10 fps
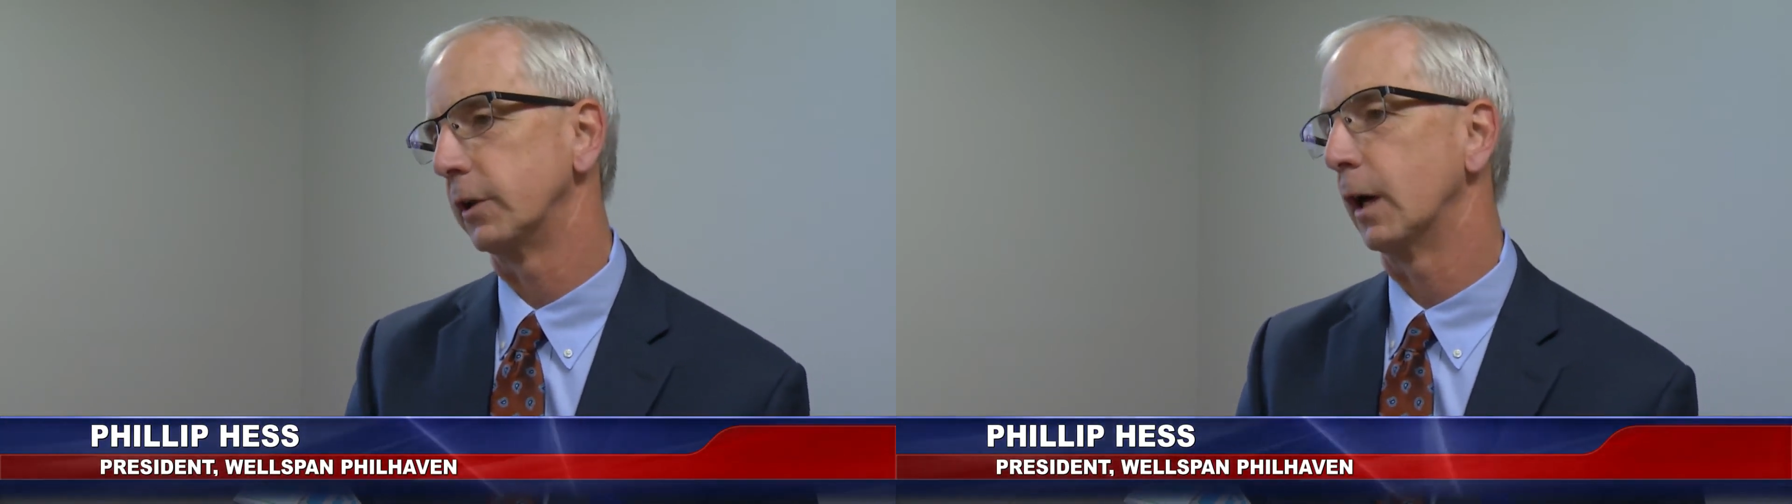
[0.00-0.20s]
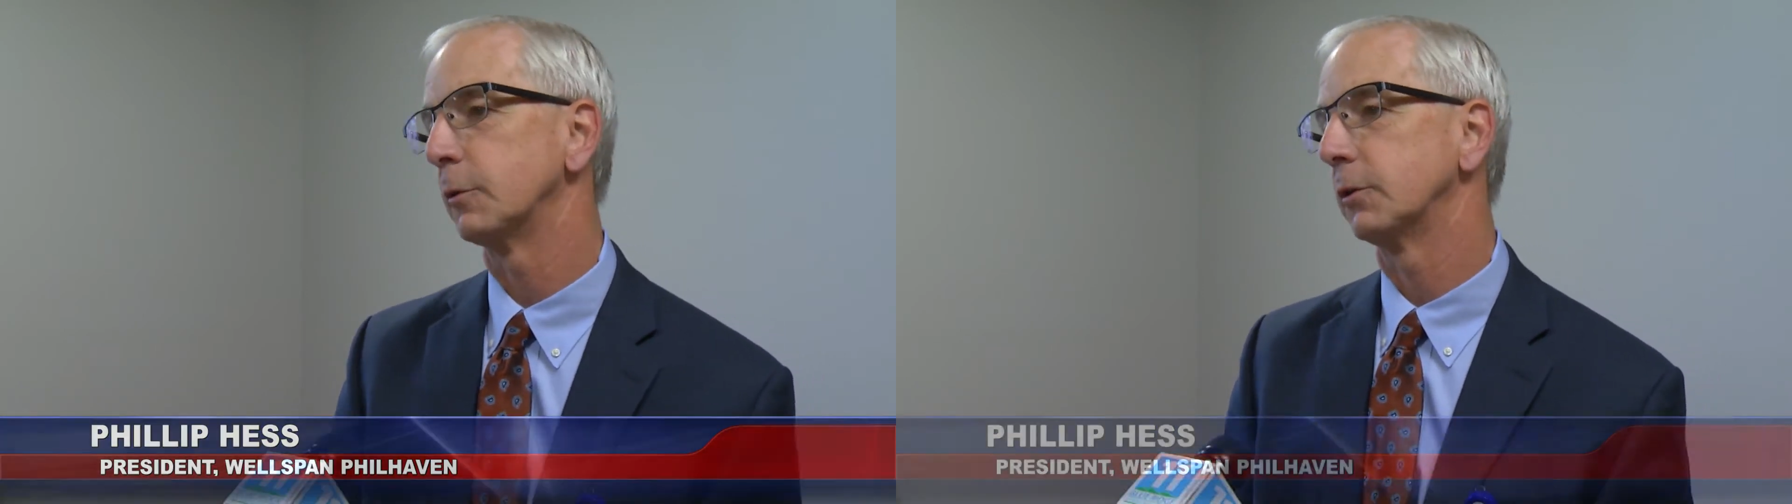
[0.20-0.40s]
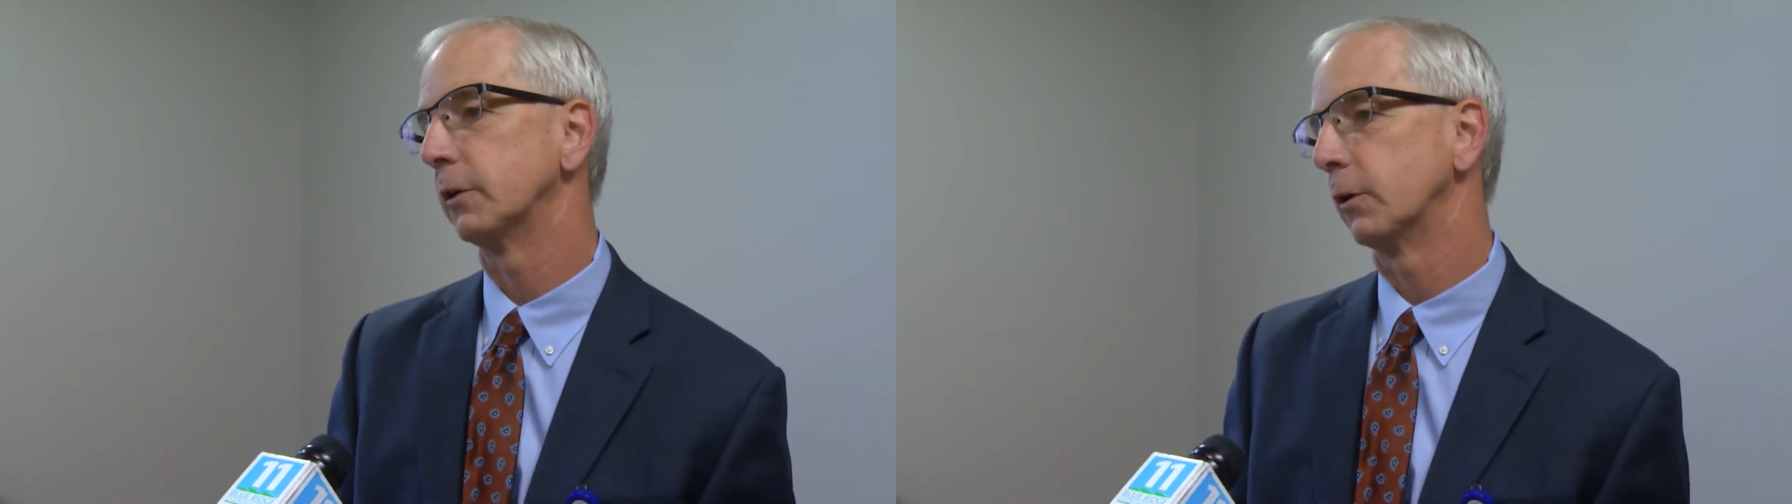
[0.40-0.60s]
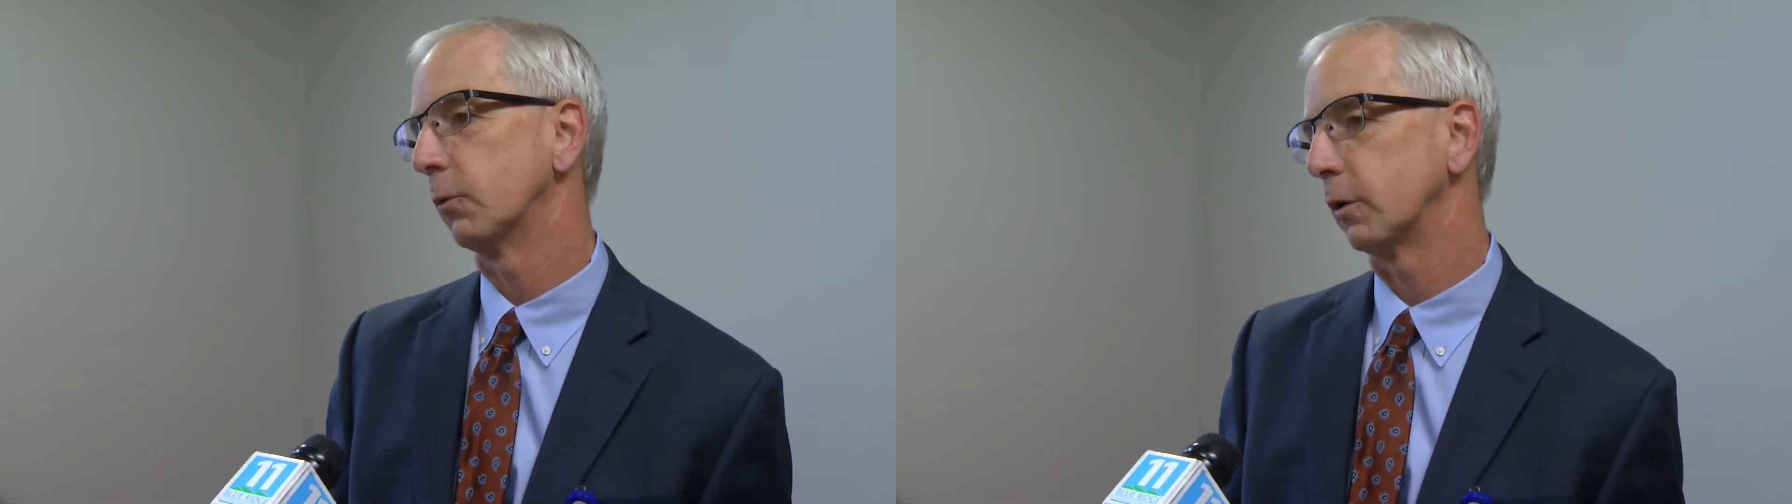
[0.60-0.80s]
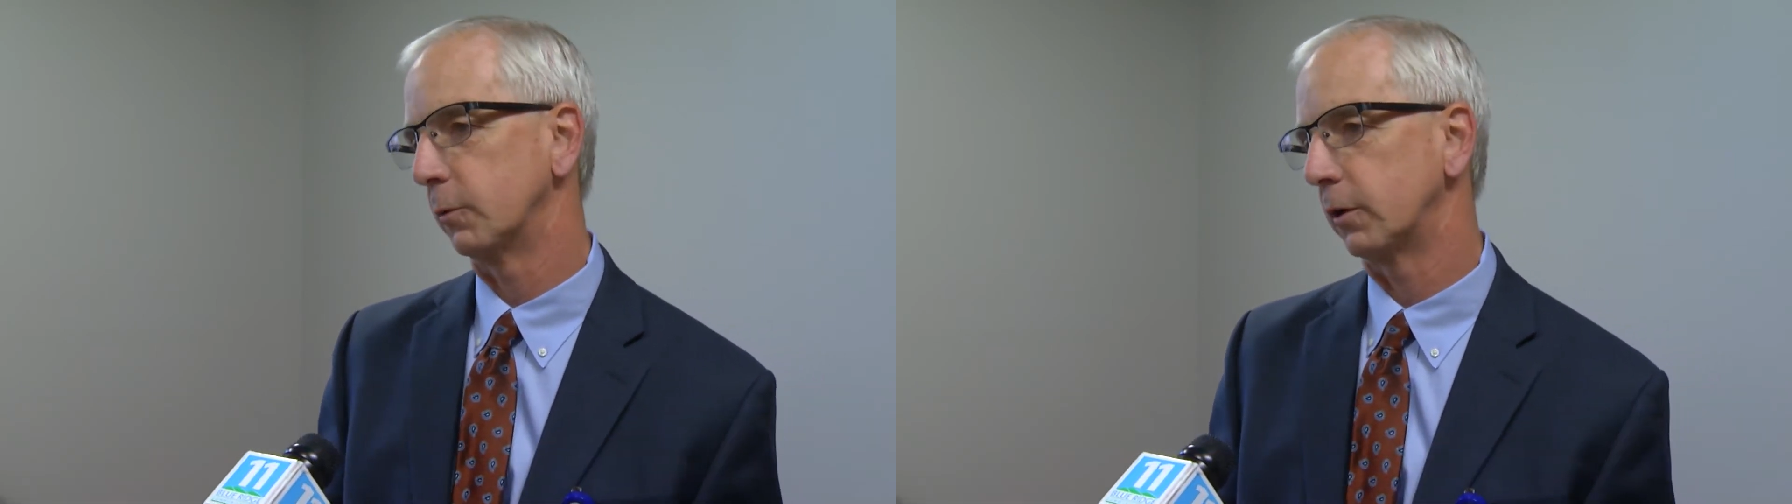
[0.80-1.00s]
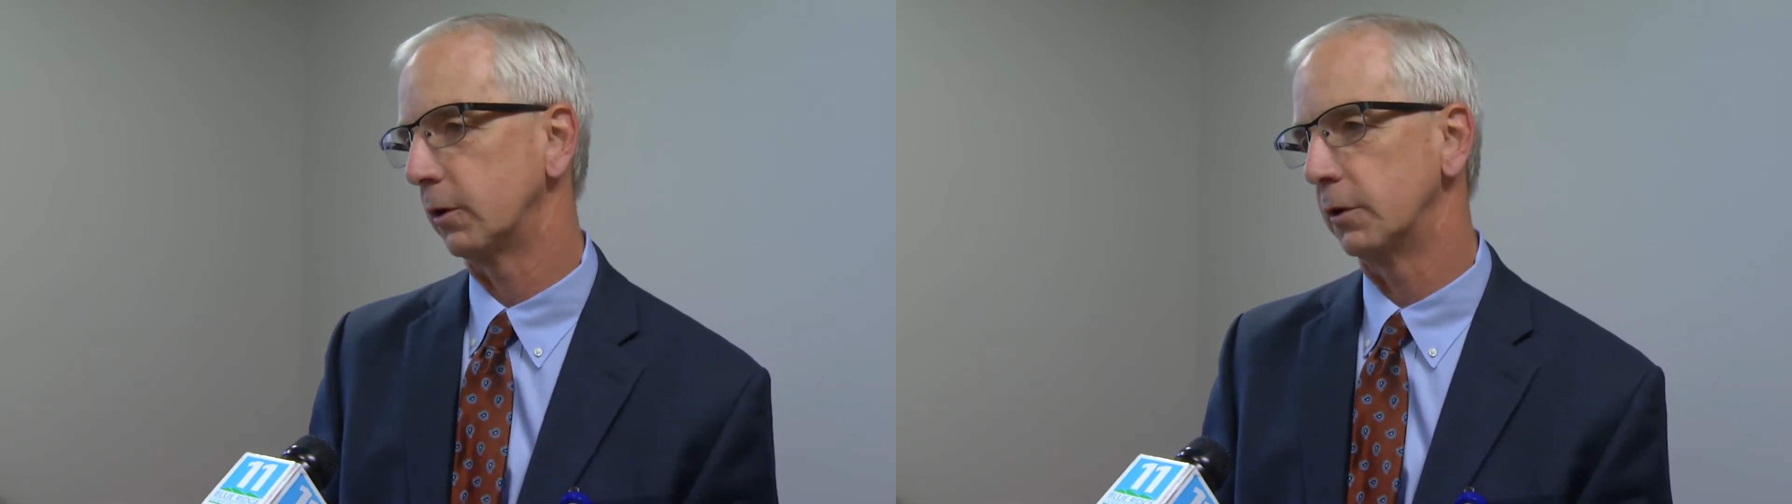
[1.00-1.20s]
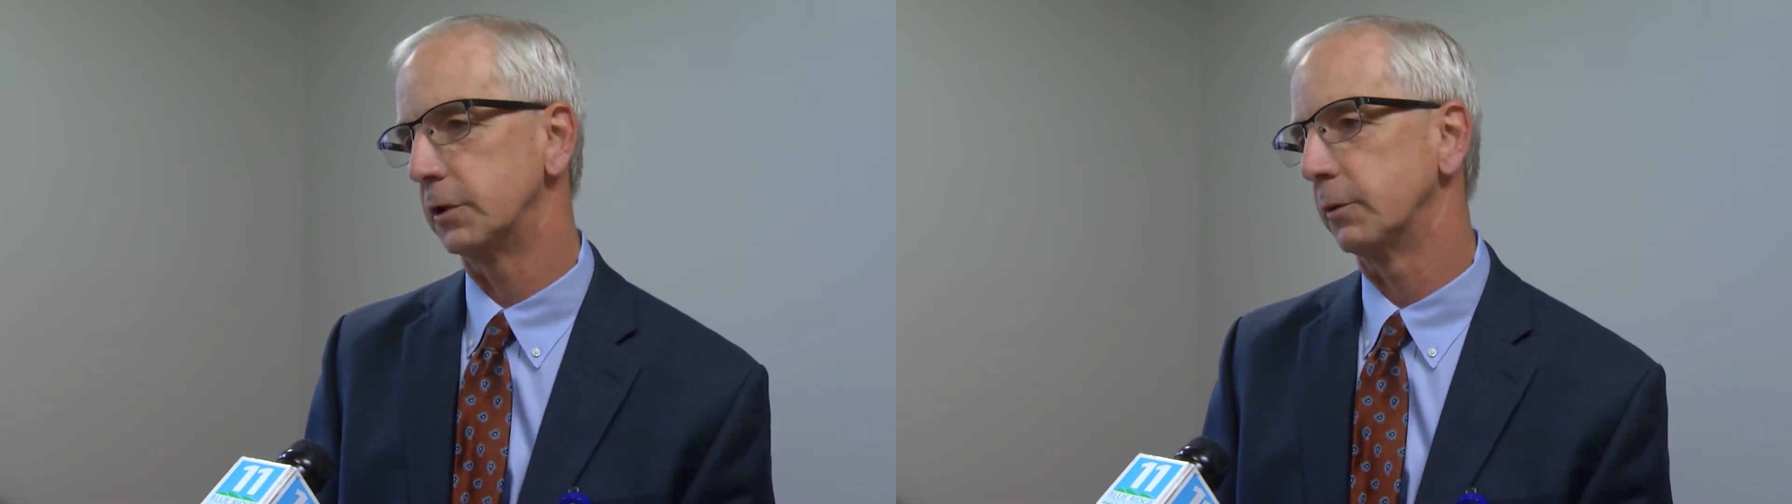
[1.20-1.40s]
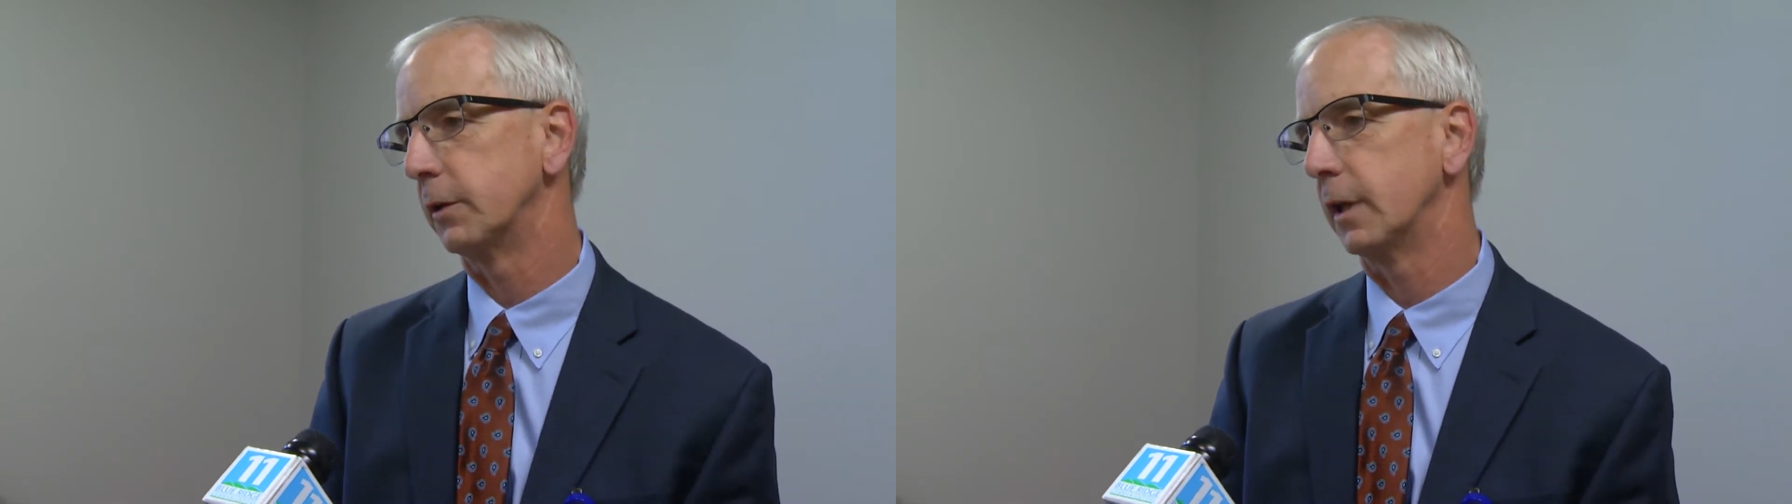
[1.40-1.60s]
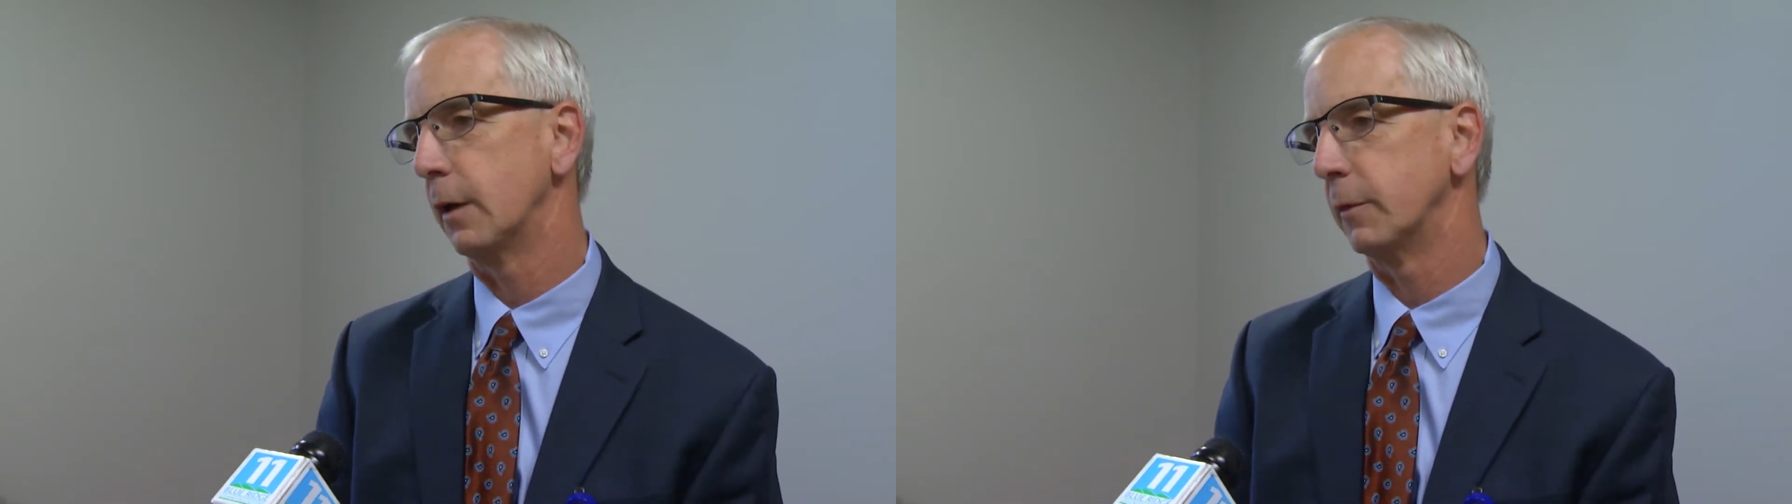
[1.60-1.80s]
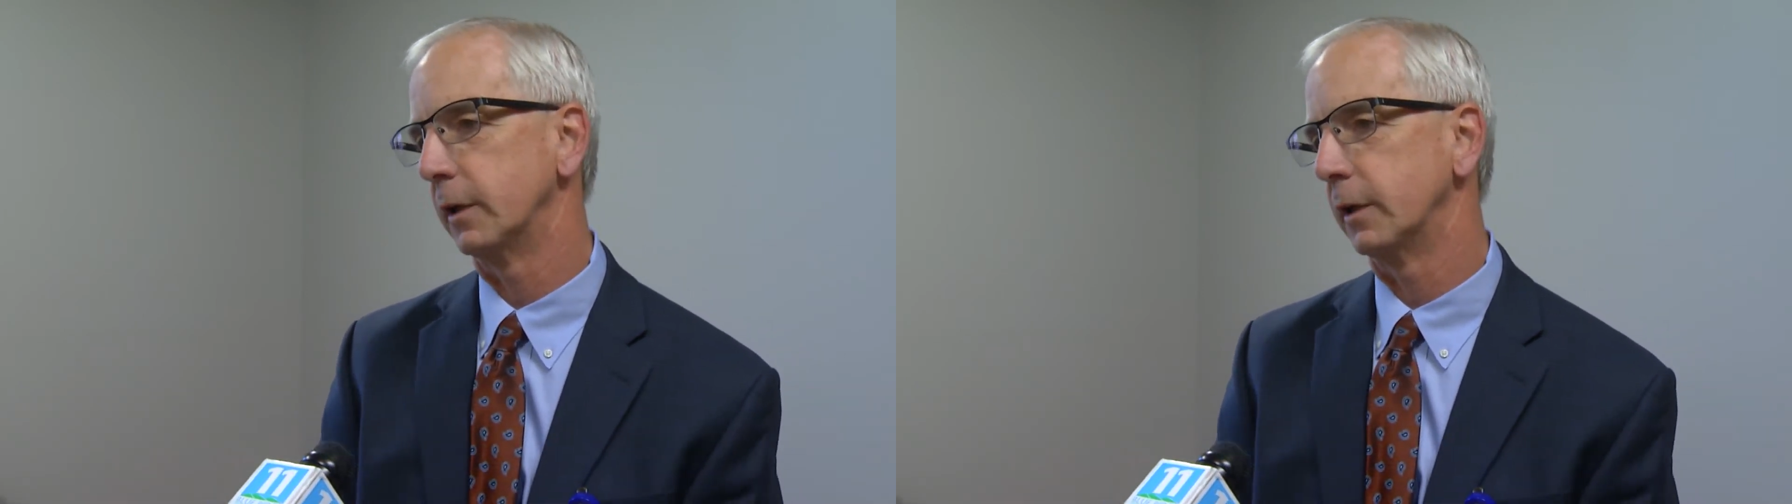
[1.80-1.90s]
opportunity to work more closely with them and